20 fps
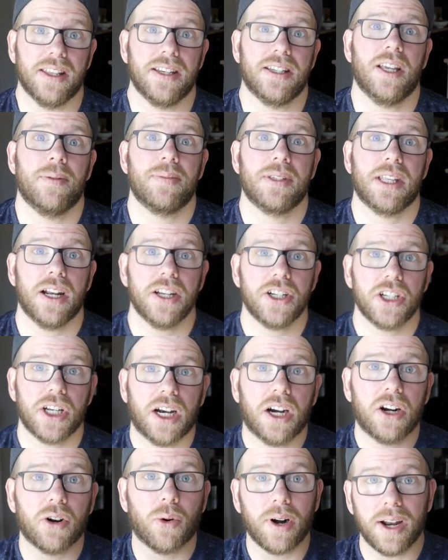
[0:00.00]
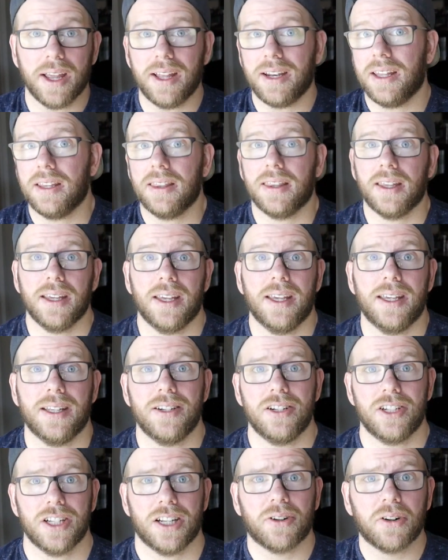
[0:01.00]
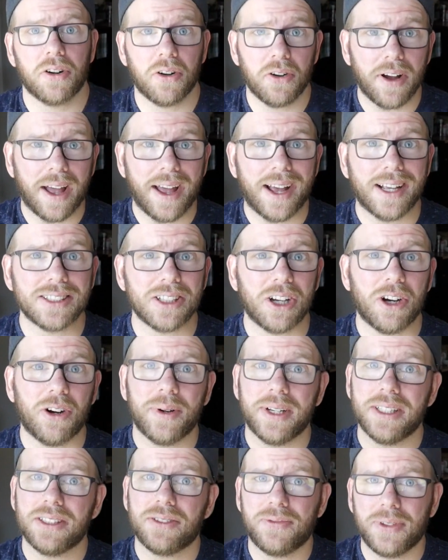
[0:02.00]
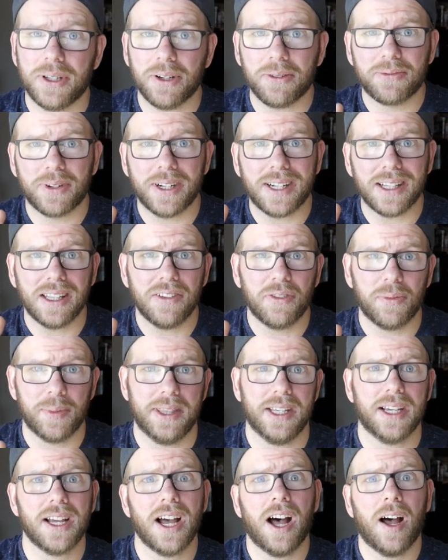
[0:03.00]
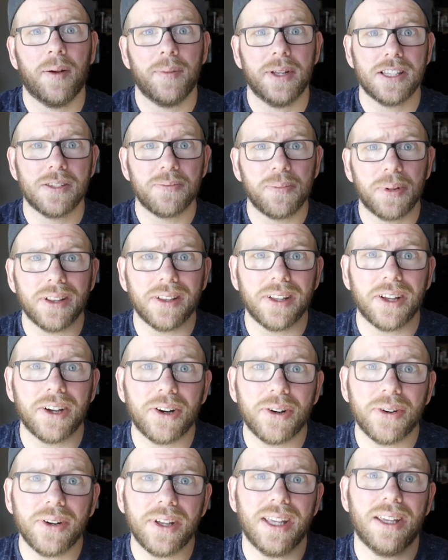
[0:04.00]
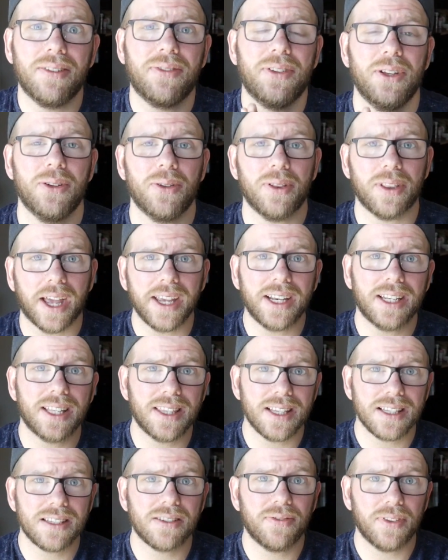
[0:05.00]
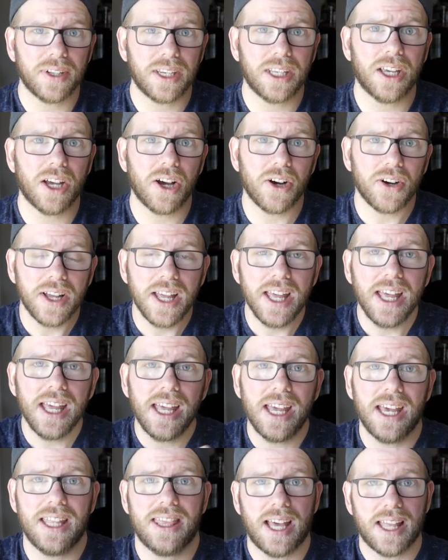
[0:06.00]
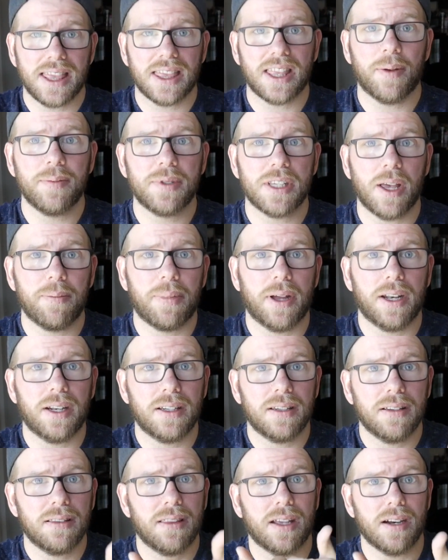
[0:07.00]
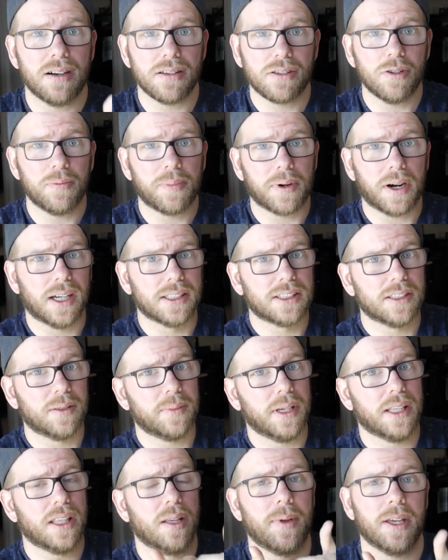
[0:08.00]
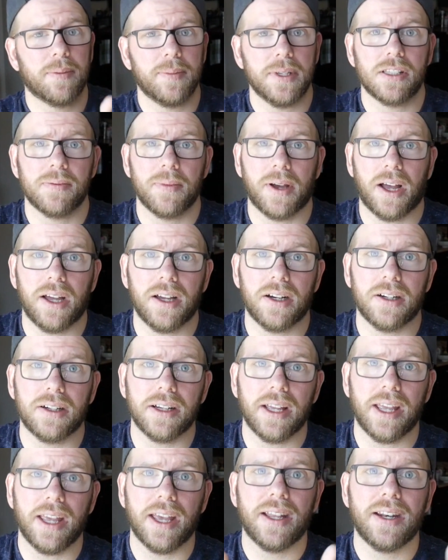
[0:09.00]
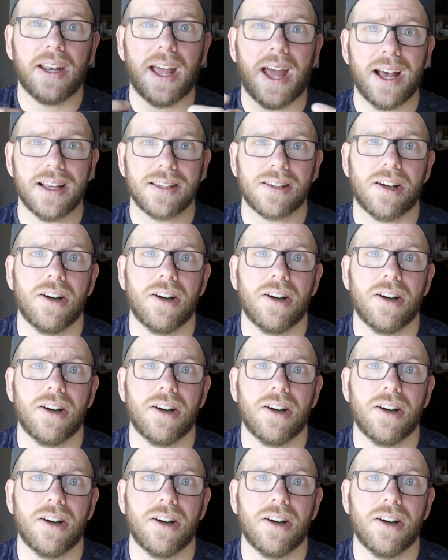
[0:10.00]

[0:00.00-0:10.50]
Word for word: of the tips that I shared or anything in general, as always, feel free to leave them in the comments below. If you liked this video, hit that thumbs up button. They are super awesome and they make me smile. And as